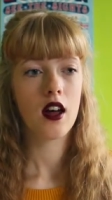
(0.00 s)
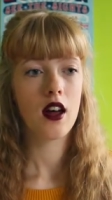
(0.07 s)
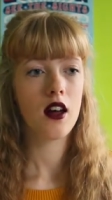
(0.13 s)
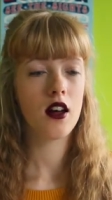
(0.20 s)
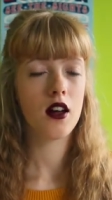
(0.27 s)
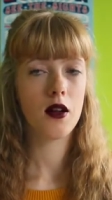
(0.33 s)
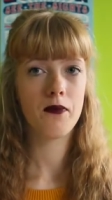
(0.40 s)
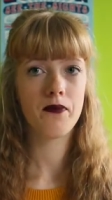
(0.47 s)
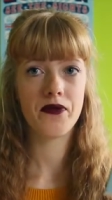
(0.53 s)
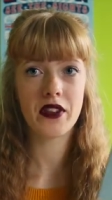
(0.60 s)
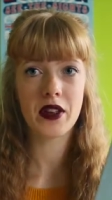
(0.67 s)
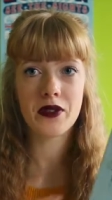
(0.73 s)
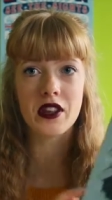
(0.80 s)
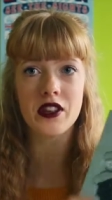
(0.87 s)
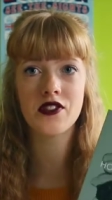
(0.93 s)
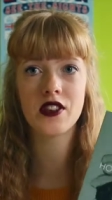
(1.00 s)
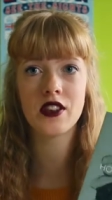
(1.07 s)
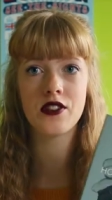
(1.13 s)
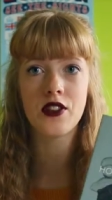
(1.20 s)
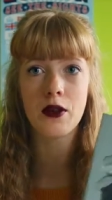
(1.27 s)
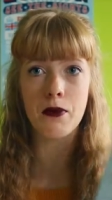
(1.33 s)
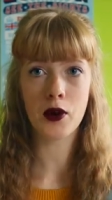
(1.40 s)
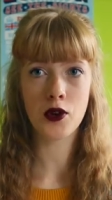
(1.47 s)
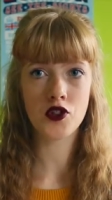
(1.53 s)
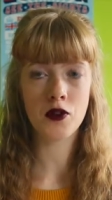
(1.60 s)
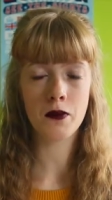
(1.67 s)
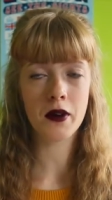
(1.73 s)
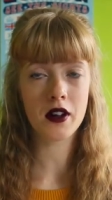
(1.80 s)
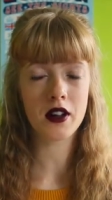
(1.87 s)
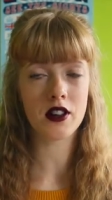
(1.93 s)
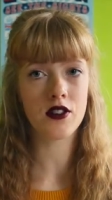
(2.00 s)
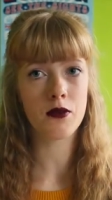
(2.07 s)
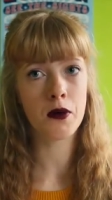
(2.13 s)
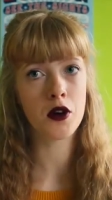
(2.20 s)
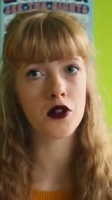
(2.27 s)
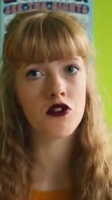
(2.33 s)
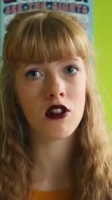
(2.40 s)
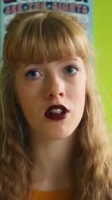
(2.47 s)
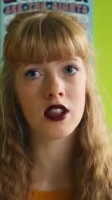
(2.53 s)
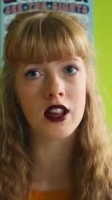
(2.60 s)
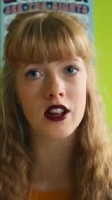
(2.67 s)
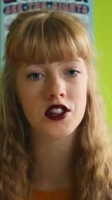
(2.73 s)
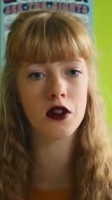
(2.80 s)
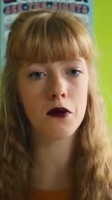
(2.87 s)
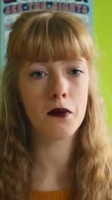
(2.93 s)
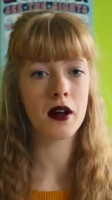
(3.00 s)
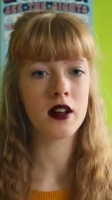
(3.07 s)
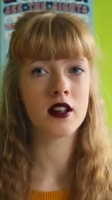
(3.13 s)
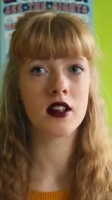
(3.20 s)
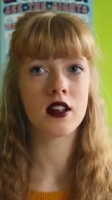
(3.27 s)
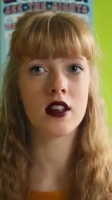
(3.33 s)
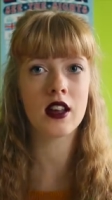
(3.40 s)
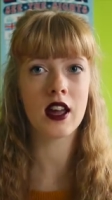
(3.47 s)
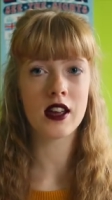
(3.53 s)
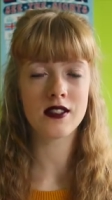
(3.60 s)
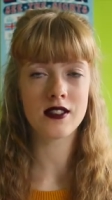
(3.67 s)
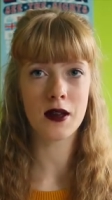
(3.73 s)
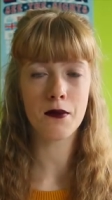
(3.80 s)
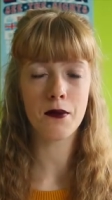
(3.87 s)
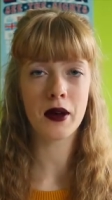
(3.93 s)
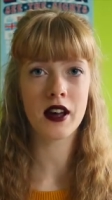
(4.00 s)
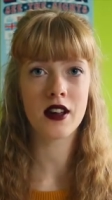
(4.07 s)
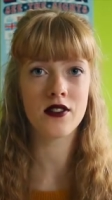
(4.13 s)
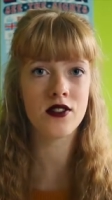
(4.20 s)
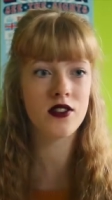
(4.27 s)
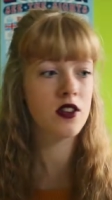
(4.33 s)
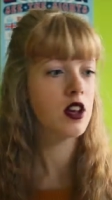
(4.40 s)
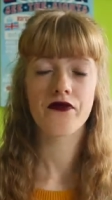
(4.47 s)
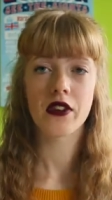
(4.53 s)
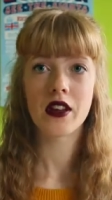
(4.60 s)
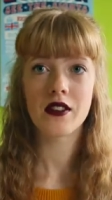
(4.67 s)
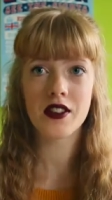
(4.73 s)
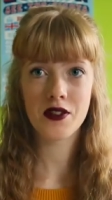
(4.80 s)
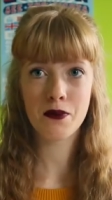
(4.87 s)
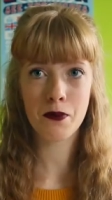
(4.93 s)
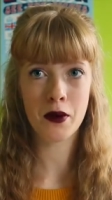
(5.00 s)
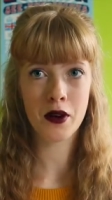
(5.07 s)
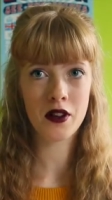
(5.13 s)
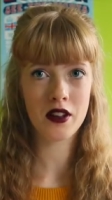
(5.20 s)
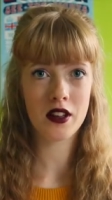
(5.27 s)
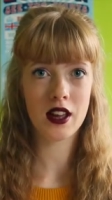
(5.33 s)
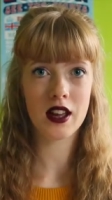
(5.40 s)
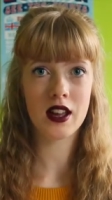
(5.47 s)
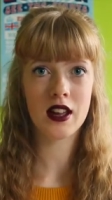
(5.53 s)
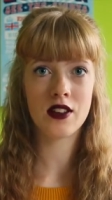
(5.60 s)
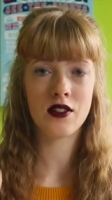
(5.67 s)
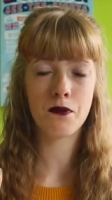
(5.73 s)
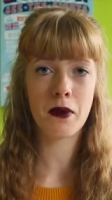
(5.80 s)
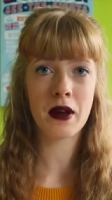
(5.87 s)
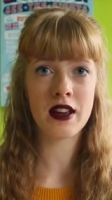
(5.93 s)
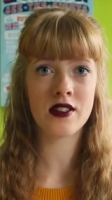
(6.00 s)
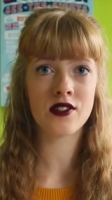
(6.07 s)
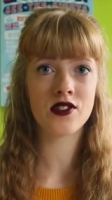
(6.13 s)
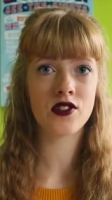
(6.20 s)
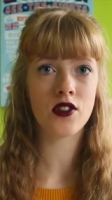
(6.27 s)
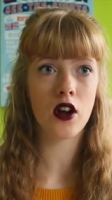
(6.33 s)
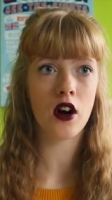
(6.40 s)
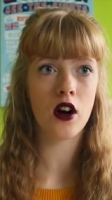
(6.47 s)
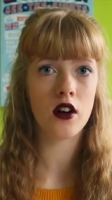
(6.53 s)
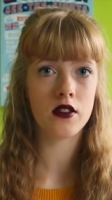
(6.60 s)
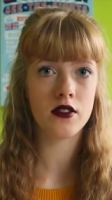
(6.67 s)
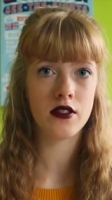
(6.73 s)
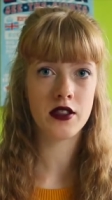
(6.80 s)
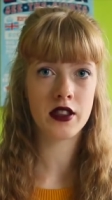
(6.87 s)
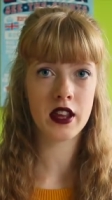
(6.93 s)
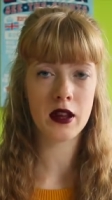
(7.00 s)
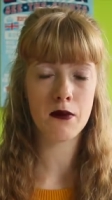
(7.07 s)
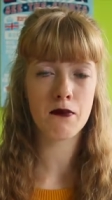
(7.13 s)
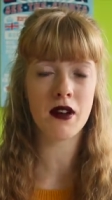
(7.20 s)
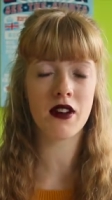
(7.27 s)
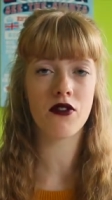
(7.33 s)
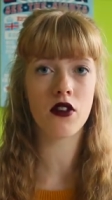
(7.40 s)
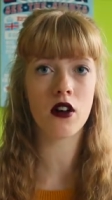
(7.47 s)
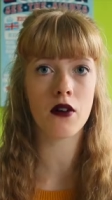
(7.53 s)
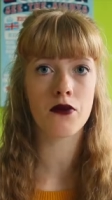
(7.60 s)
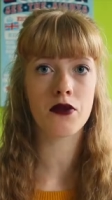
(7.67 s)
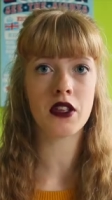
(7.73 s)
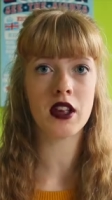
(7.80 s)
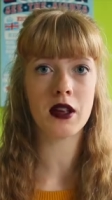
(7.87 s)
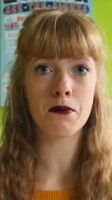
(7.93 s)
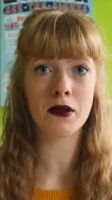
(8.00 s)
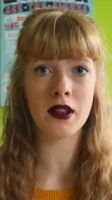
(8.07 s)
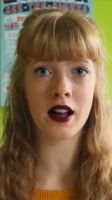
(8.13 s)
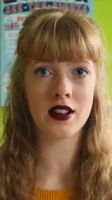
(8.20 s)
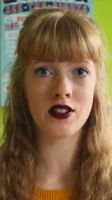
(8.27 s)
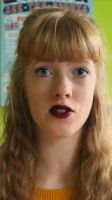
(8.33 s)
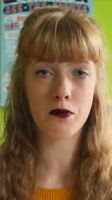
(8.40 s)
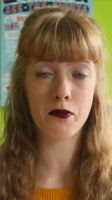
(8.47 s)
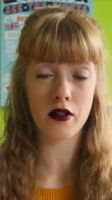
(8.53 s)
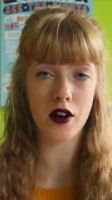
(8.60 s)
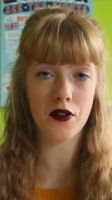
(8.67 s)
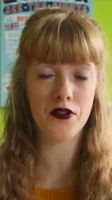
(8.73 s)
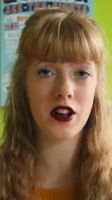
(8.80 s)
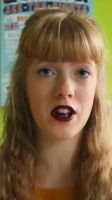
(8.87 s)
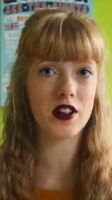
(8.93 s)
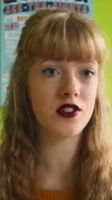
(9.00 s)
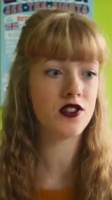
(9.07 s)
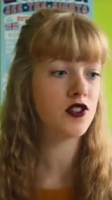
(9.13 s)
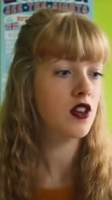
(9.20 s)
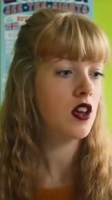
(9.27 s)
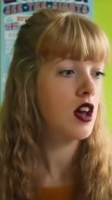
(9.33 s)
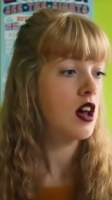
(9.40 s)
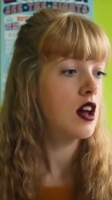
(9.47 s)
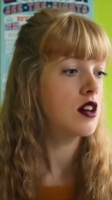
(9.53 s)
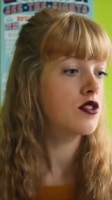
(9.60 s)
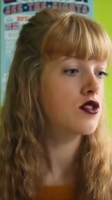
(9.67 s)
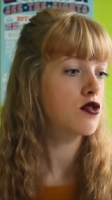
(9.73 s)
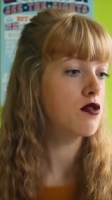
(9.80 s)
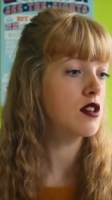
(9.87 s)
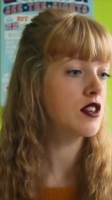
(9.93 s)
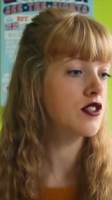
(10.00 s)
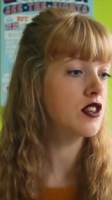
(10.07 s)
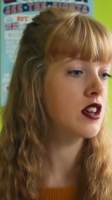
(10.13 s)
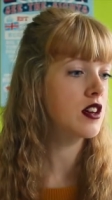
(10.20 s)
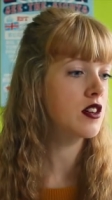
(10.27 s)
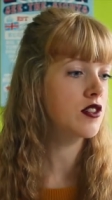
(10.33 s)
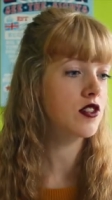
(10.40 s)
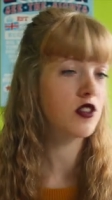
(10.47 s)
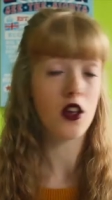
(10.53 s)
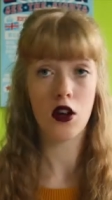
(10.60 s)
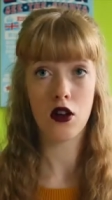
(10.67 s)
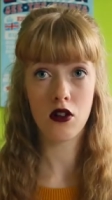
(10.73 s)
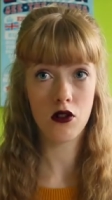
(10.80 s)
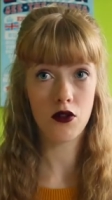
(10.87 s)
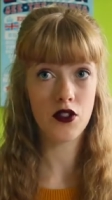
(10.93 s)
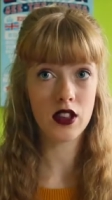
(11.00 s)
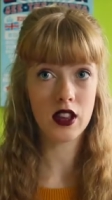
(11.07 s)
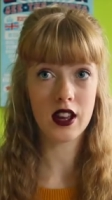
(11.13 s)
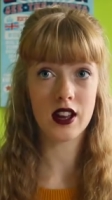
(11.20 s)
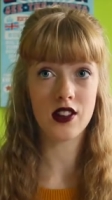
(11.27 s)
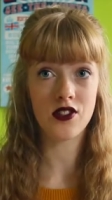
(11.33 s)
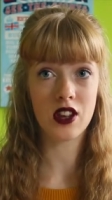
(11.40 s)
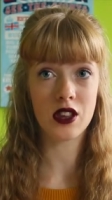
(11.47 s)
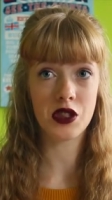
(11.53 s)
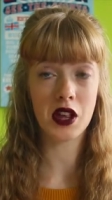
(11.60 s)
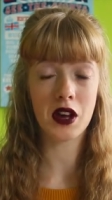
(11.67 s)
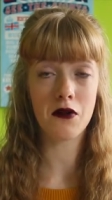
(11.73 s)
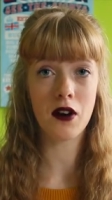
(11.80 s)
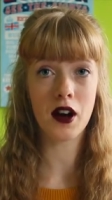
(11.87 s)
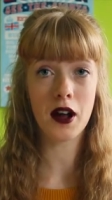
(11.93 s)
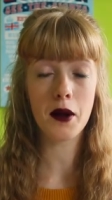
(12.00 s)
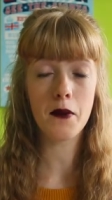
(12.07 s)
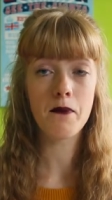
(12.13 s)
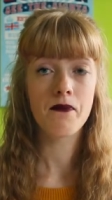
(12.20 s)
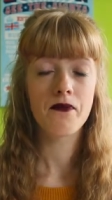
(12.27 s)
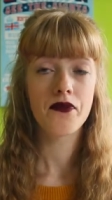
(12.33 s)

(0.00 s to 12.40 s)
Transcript: Now this is a poetry book. It's a poetry collection by Kate Tempest. This book is based on the myth of the blind prophet Tiresias. Hopefully I said that right.